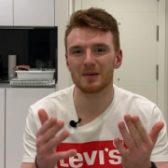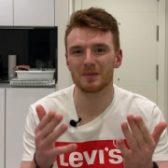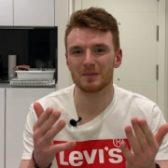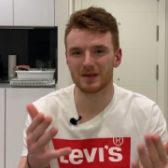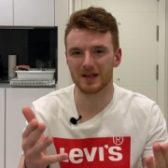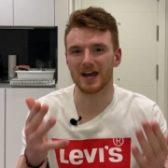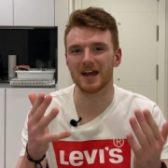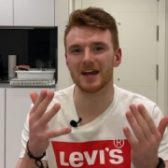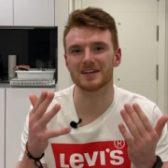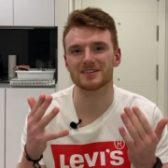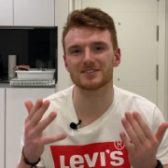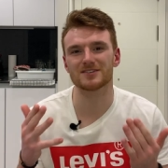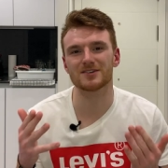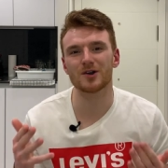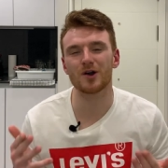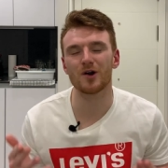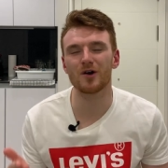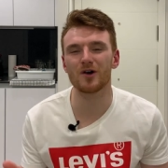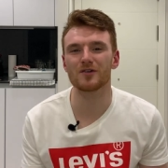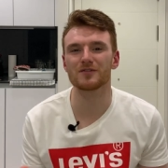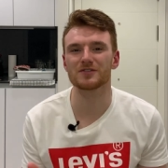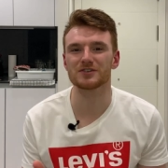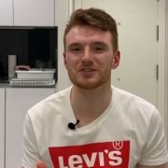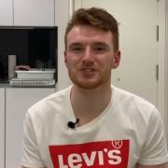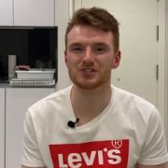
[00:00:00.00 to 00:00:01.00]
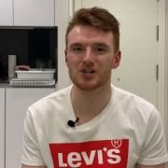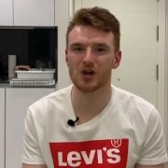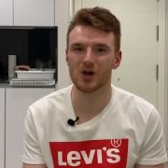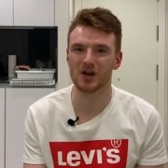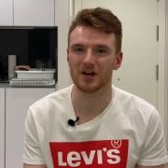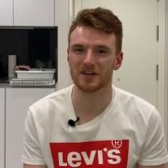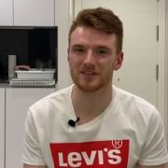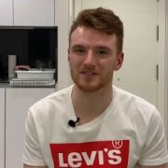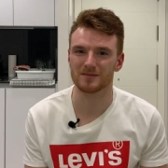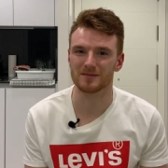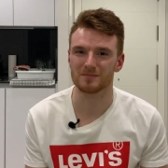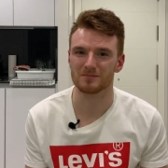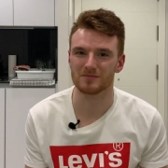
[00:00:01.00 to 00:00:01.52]
Guys, go over, show
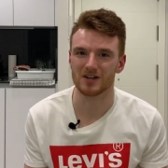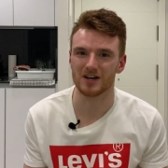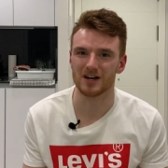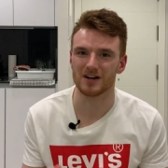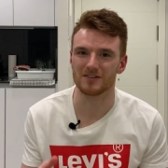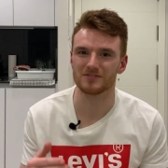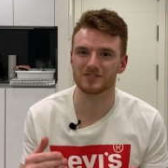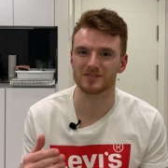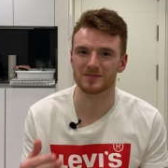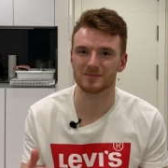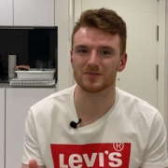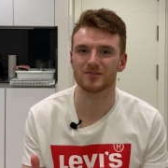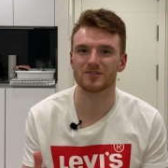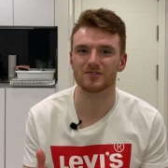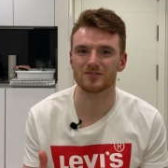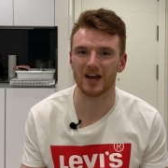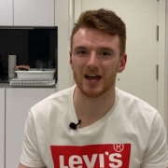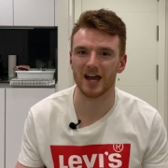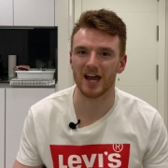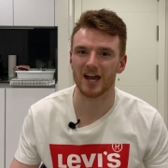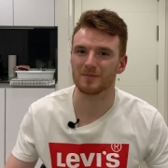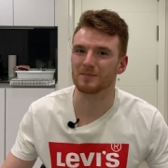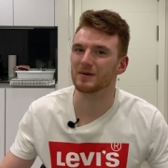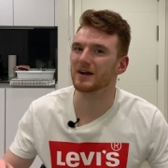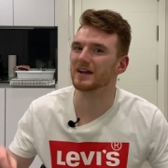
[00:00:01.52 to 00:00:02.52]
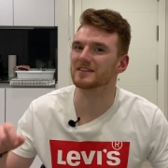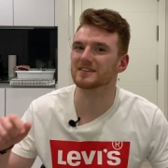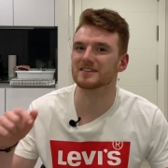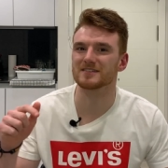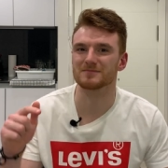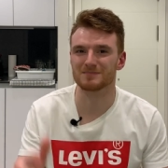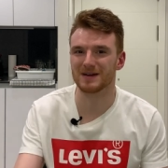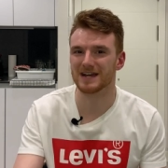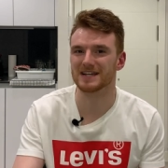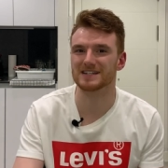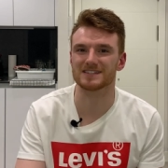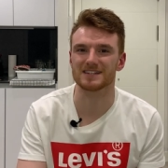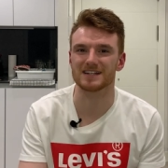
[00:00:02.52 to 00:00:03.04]
her some love, subscribe, and
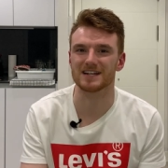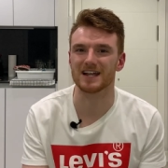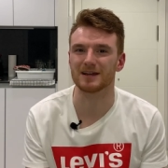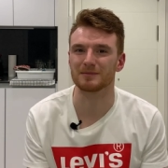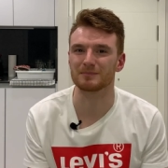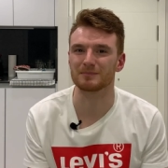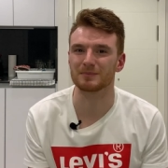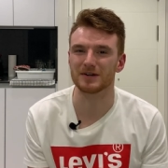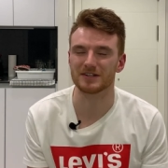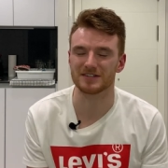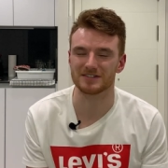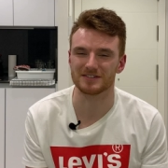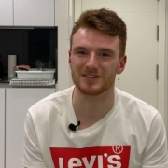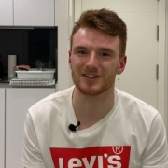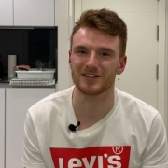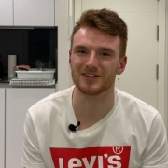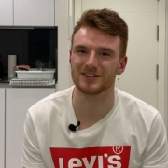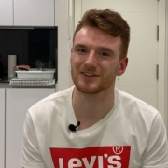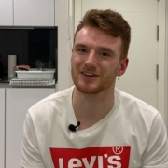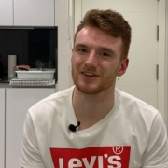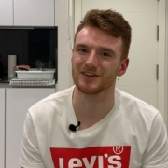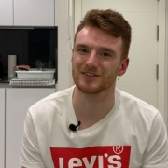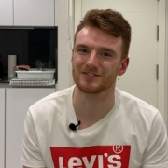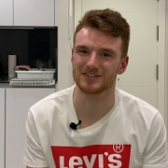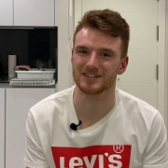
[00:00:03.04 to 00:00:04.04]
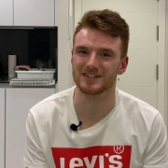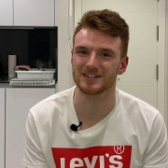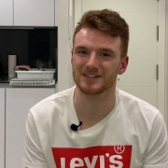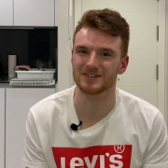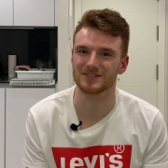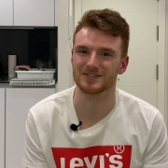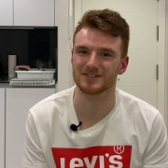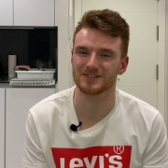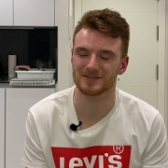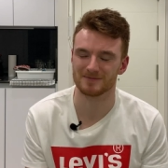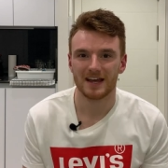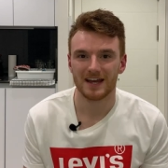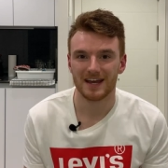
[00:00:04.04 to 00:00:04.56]
smash the like button on her
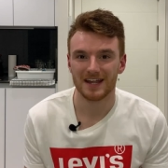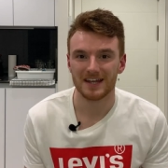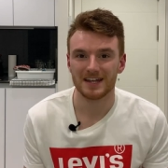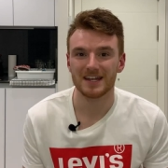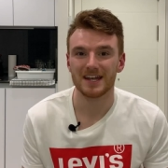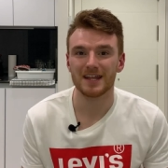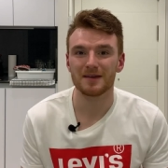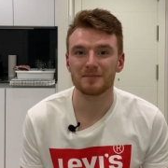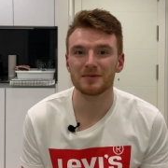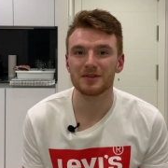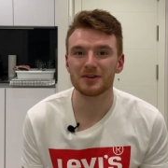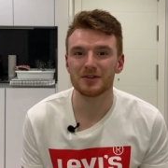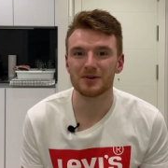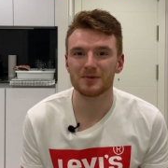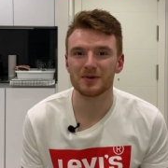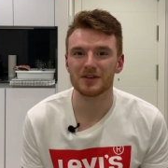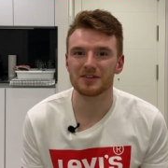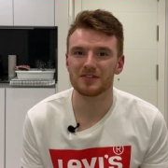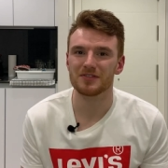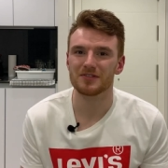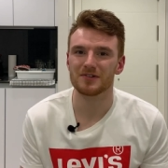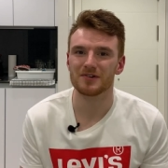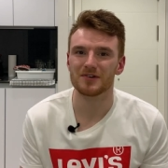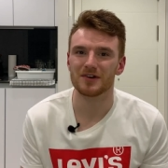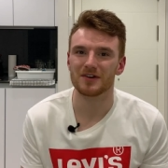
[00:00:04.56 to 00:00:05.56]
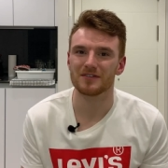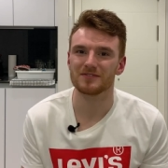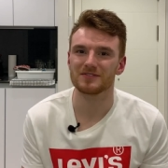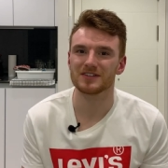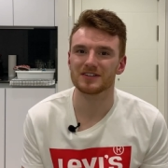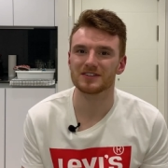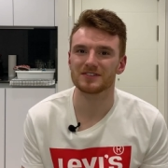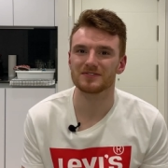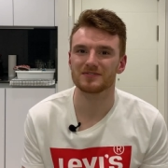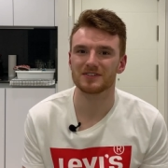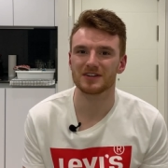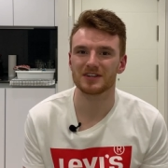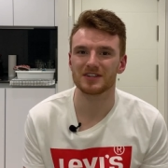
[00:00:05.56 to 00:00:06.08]
videos. And let me know what you thought of
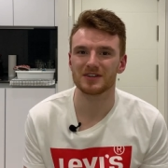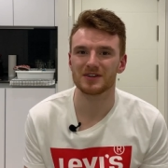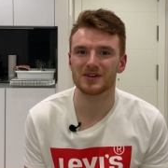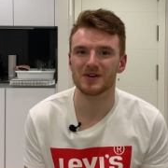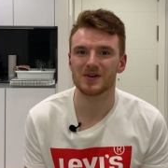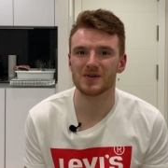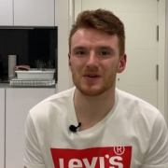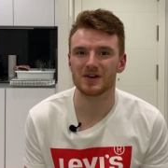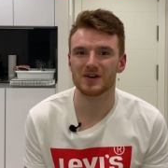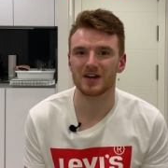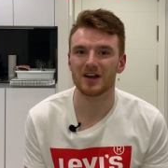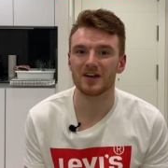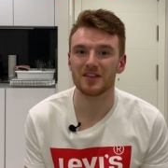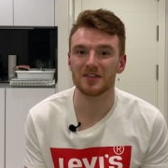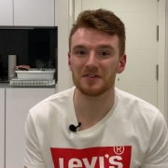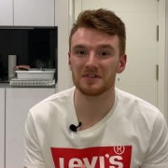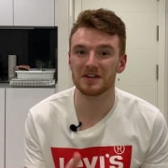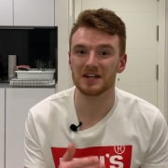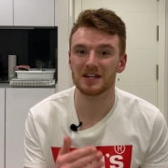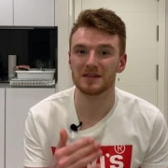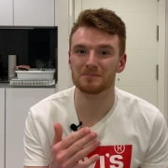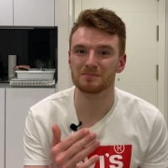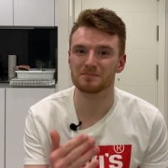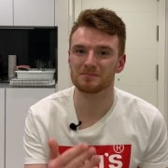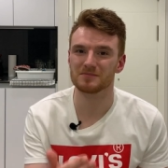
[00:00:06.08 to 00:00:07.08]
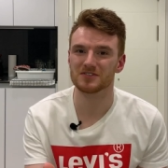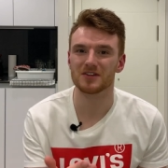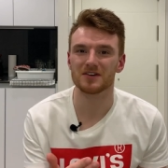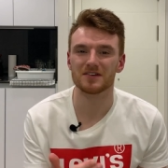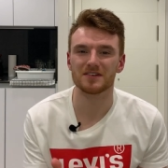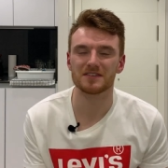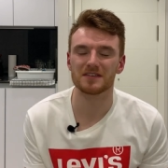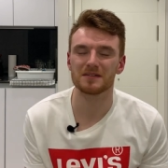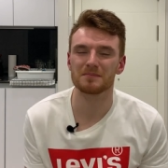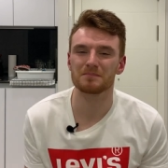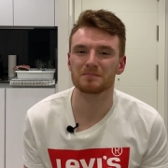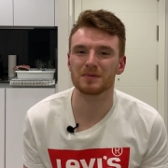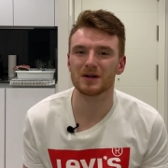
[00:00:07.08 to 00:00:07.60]
this video. Are there any
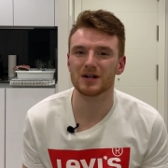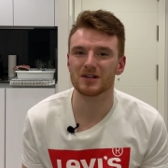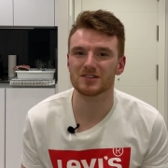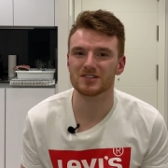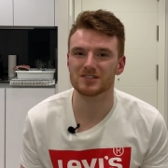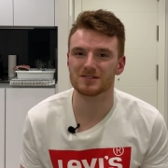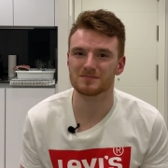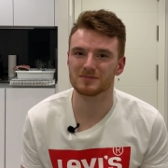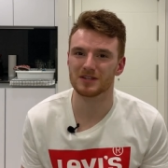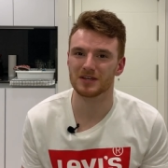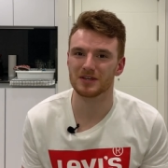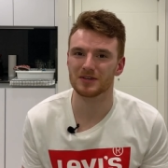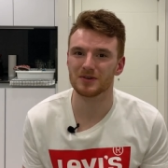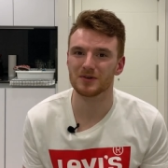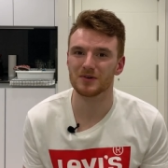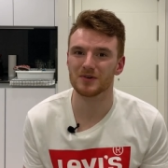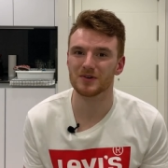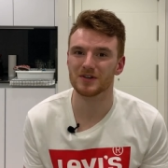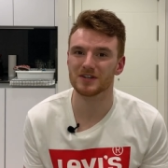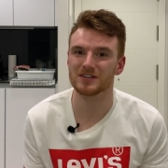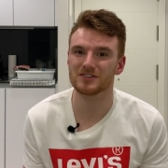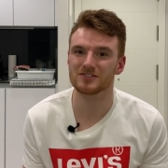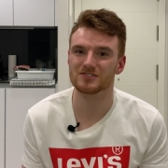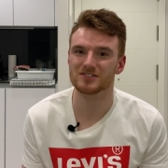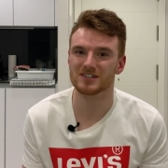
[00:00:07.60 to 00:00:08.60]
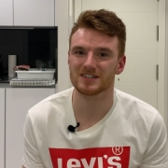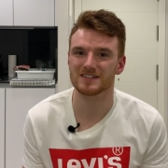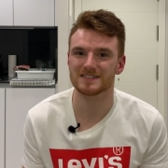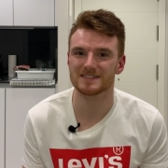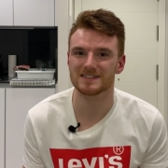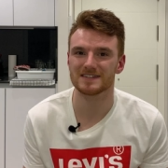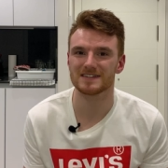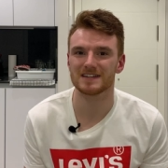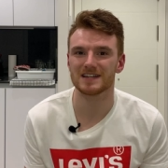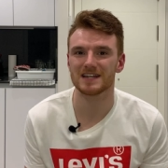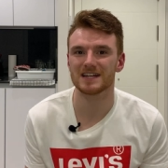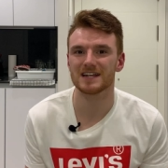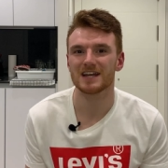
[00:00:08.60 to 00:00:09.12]
stocks in Belgium that you're
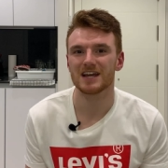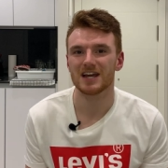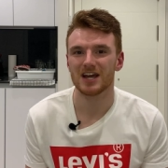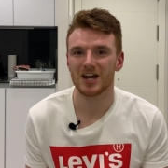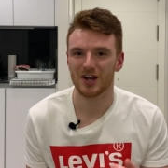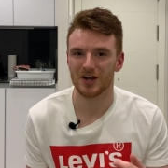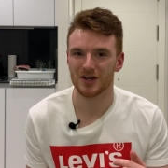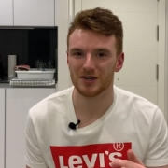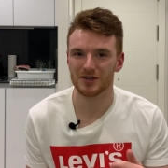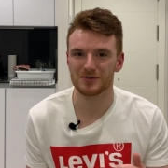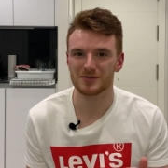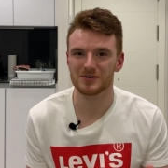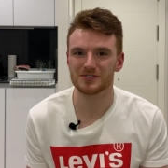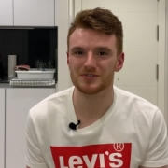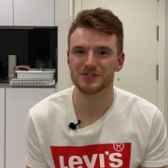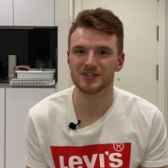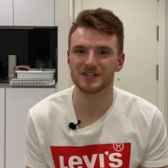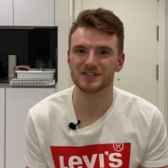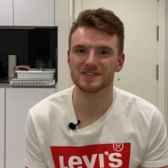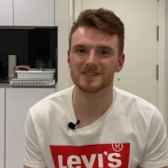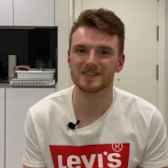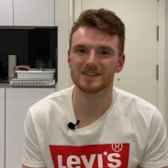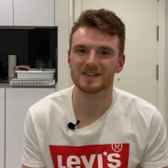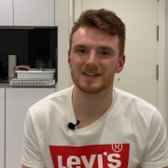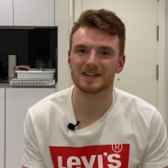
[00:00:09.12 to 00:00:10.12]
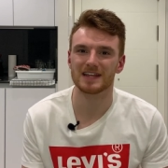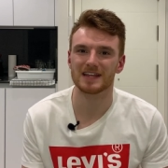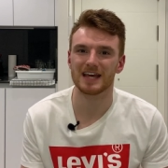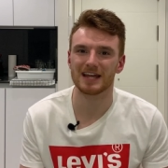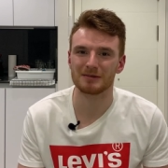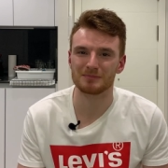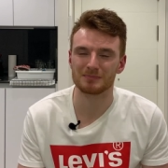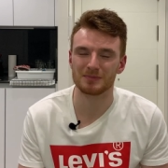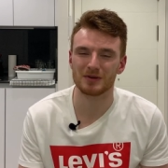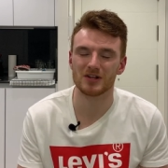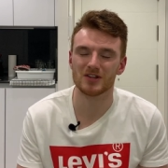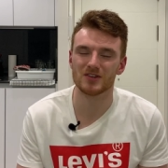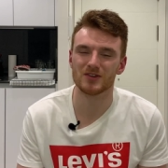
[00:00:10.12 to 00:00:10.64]
interested in? Are you interested in
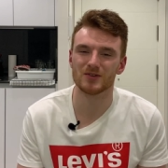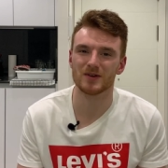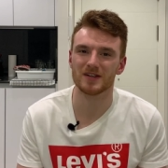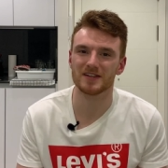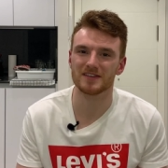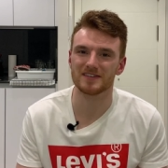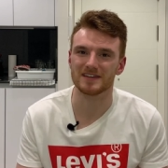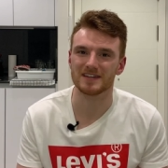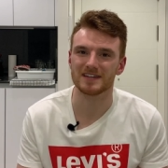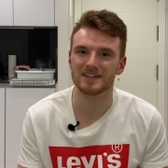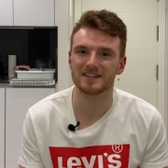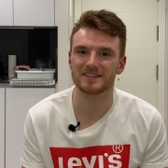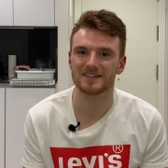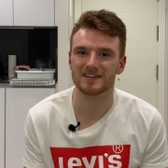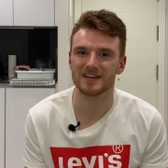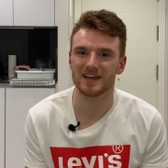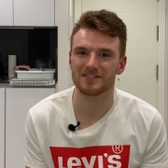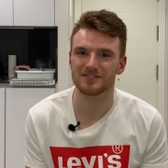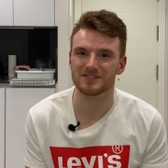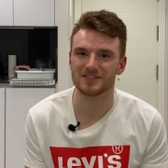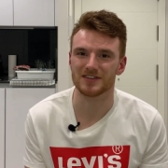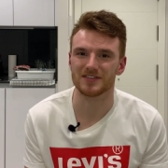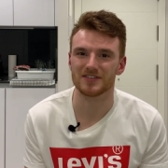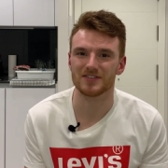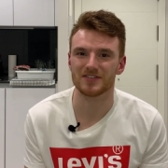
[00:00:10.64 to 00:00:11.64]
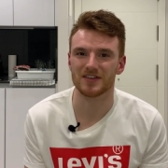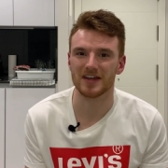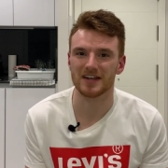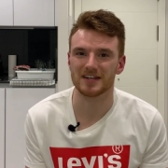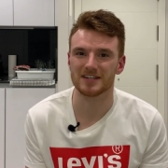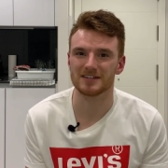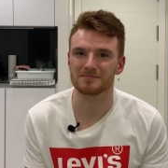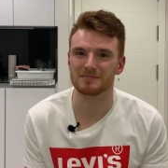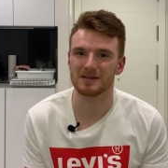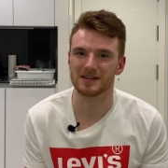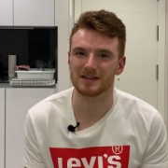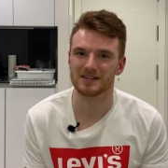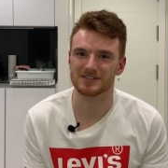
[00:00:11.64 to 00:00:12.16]
that BEL 20 ETF that
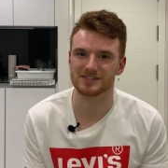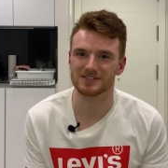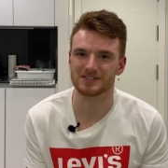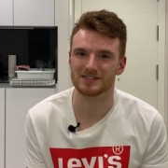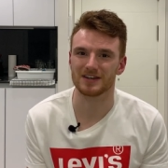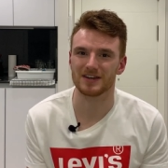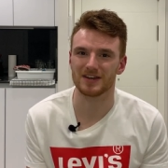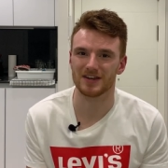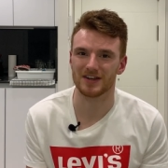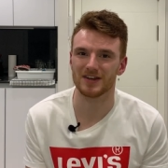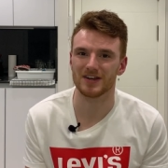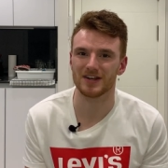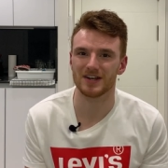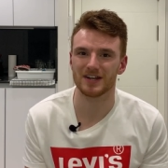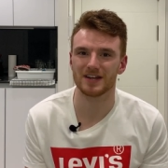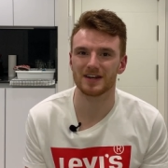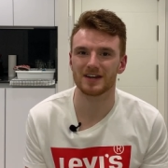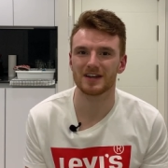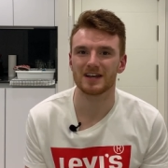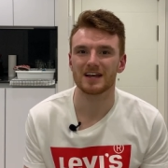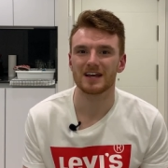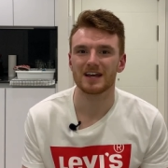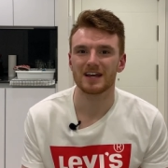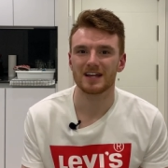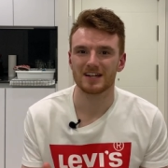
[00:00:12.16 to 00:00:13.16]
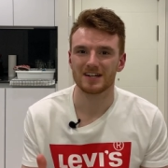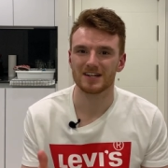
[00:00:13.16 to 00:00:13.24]
Sandy mentioned earlier?